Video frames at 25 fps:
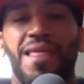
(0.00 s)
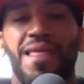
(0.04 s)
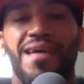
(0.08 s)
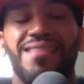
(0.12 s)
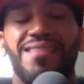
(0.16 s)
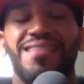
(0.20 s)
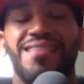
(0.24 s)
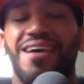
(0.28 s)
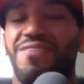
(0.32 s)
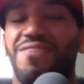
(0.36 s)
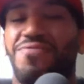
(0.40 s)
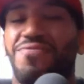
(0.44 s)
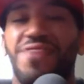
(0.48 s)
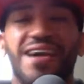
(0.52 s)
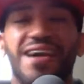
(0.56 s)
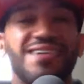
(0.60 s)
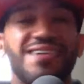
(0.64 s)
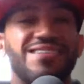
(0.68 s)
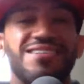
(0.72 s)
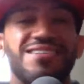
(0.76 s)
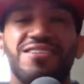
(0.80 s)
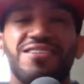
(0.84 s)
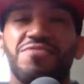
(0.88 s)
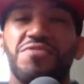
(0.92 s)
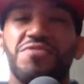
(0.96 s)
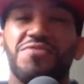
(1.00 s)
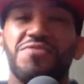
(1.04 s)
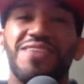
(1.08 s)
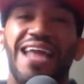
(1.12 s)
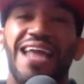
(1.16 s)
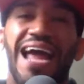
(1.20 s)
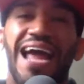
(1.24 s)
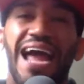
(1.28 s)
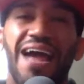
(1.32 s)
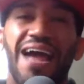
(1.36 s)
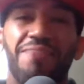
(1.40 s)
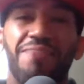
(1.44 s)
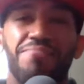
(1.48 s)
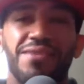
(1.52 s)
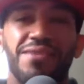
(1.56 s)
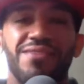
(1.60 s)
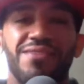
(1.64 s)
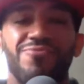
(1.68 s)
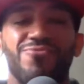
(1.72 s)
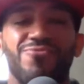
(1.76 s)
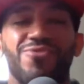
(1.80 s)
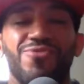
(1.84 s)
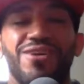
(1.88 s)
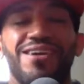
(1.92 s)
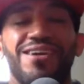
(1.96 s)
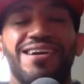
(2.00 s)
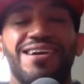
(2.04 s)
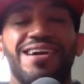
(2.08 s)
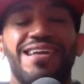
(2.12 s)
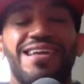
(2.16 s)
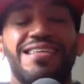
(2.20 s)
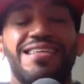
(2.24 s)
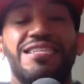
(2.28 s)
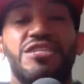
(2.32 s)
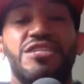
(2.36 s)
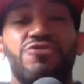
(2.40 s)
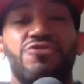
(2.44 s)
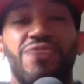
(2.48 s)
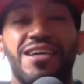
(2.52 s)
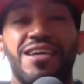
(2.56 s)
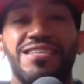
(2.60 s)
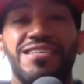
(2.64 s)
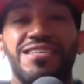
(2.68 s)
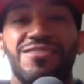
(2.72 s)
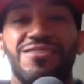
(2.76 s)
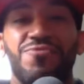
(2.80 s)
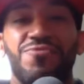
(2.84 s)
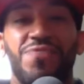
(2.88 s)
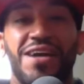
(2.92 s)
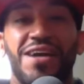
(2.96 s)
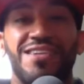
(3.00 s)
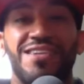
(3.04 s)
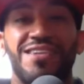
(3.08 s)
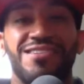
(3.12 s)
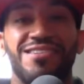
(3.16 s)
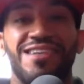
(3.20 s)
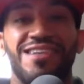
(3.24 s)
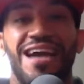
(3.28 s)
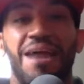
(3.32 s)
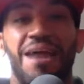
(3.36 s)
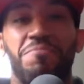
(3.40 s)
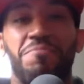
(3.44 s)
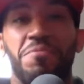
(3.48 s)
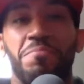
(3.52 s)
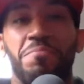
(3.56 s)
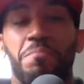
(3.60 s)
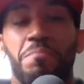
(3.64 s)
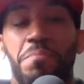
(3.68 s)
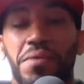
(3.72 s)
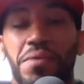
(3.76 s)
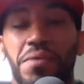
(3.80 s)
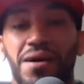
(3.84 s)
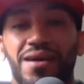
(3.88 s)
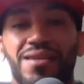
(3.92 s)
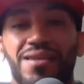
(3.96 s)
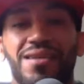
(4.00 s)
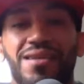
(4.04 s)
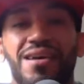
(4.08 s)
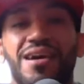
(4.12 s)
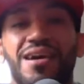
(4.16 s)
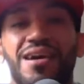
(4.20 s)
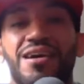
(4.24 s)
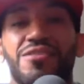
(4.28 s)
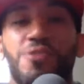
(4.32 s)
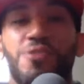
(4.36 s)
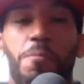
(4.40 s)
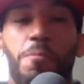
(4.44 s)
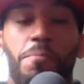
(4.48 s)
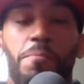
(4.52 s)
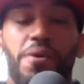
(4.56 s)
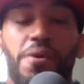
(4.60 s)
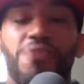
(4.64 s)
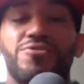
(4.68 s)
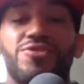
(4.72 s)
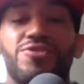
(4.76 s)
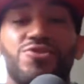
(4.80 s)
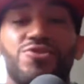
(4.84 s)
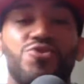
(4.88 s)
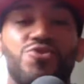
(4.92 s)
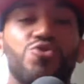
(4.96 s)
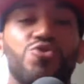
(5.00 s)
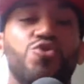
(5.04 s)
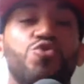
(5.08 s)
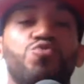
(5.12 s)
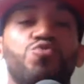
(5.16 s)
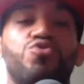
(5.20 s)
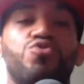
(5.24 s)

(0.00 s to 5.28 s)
That fight shouldn't have even happened. And it's crazy the fight shouldn't have happened, but the person who